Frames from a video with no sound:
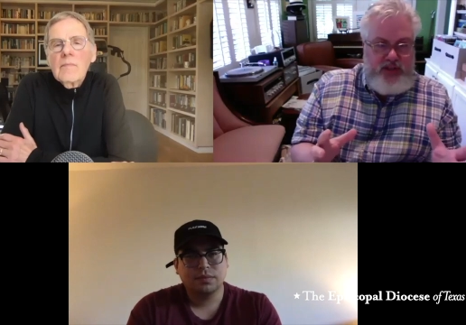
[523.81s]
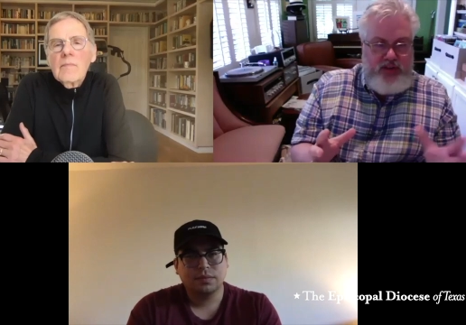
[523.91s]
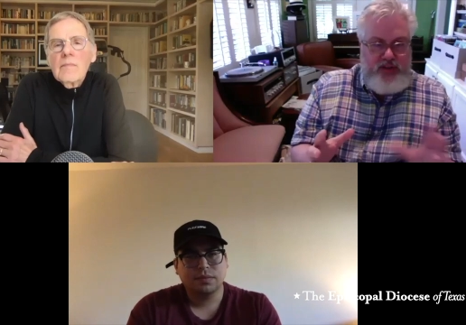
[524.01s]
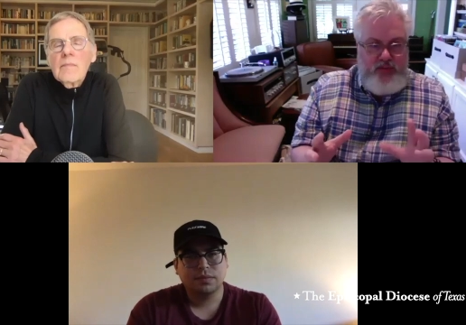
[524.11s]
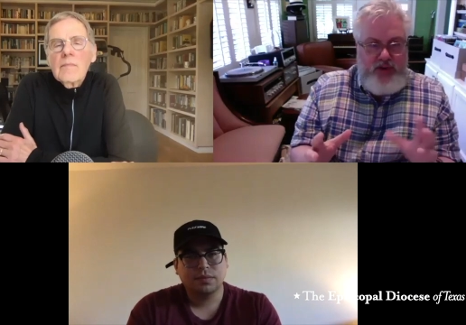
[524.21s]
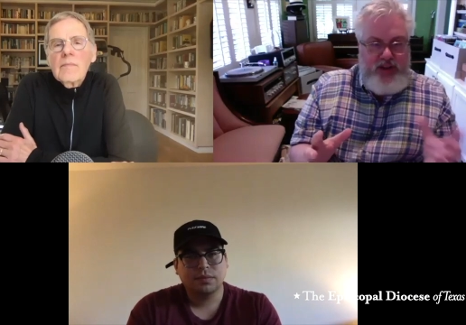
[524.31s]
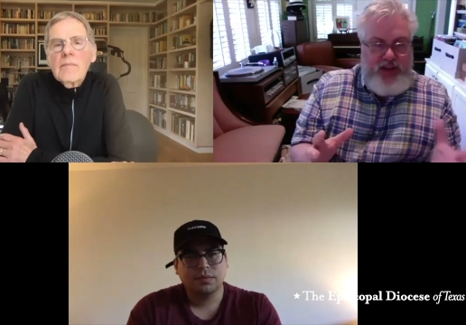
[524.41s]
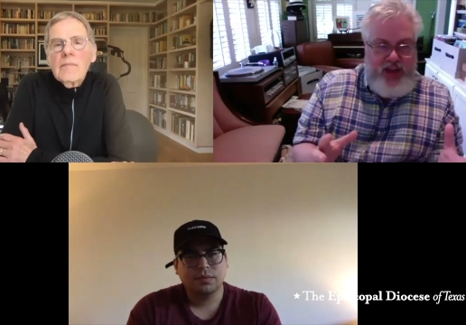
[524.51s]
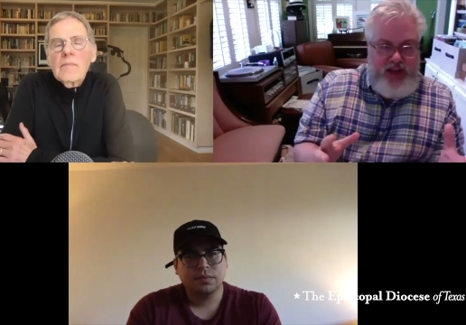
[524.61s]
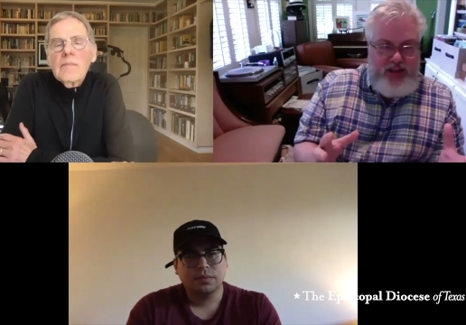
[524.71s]
Speaker 1: on the one
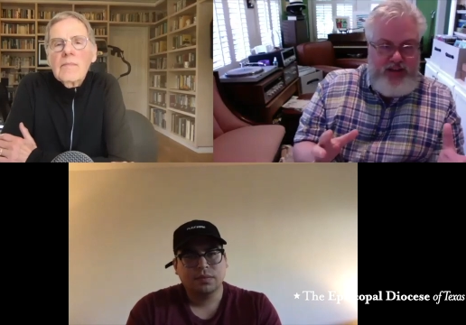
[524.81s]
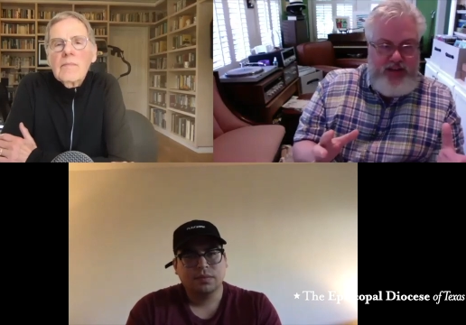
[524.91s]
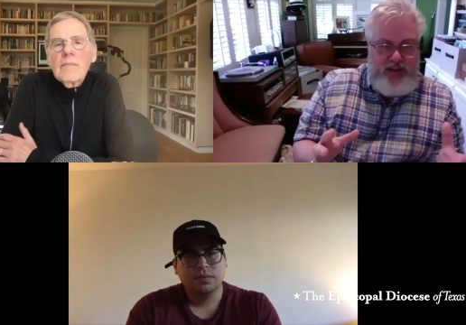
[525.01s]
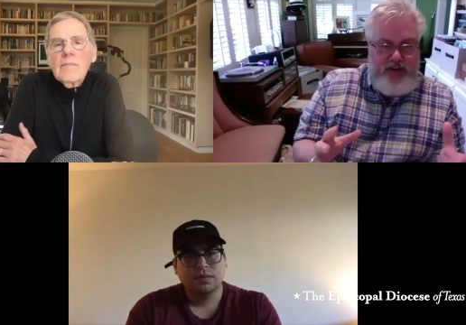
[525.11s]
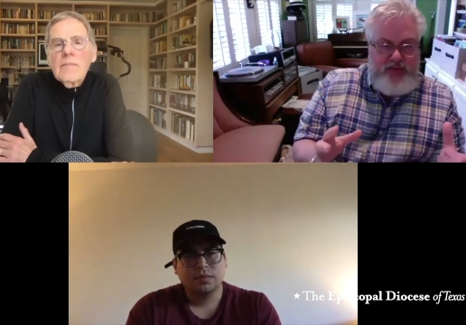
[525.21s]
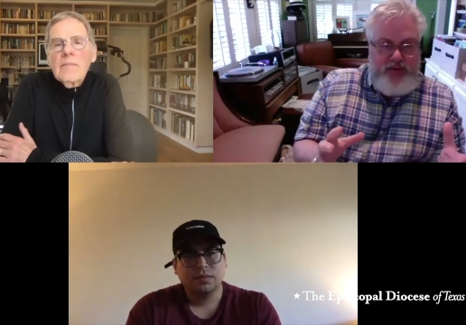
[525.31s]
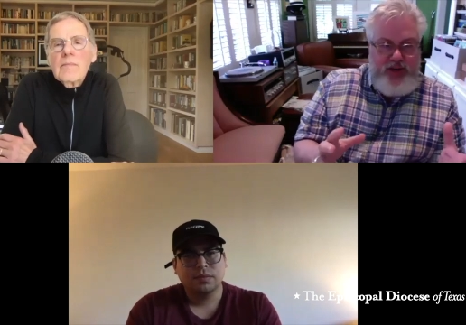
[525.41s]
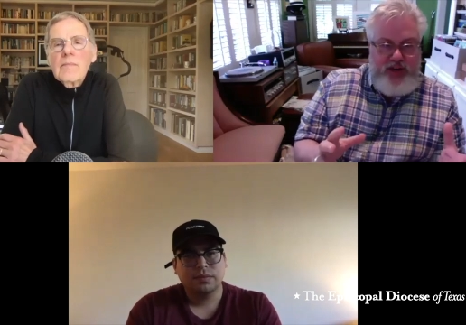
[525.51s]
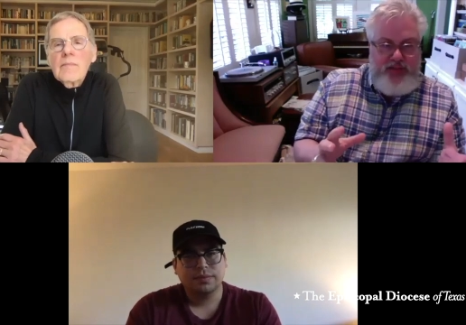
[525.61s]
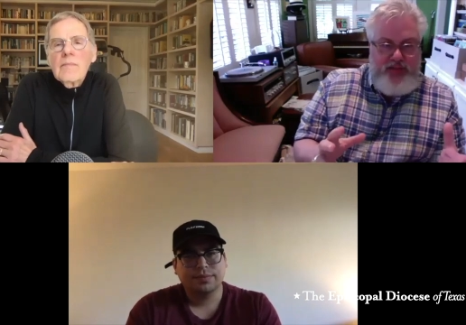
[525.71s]
hand
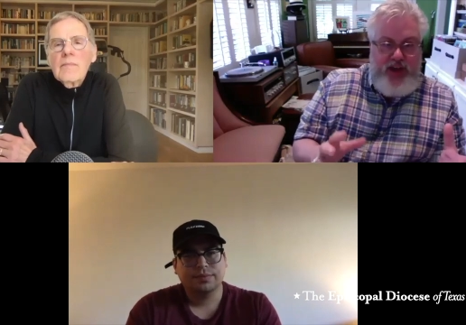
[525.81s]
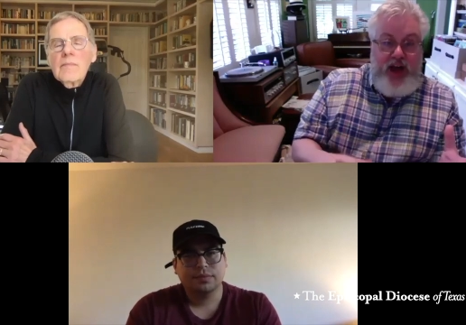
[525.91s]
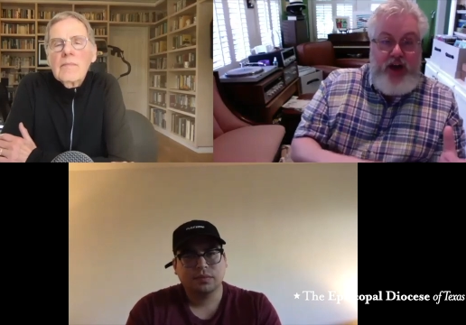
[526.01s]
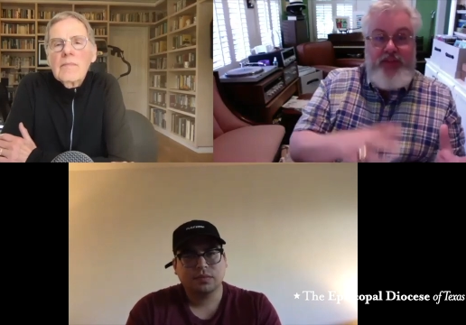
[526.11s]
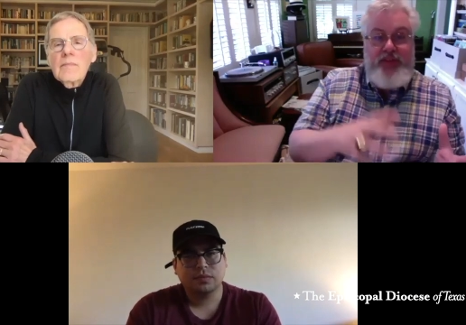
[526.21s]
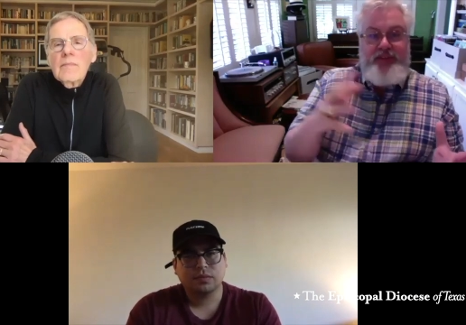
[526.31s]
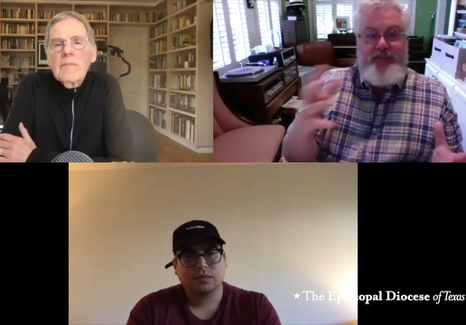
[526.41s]
with the healthy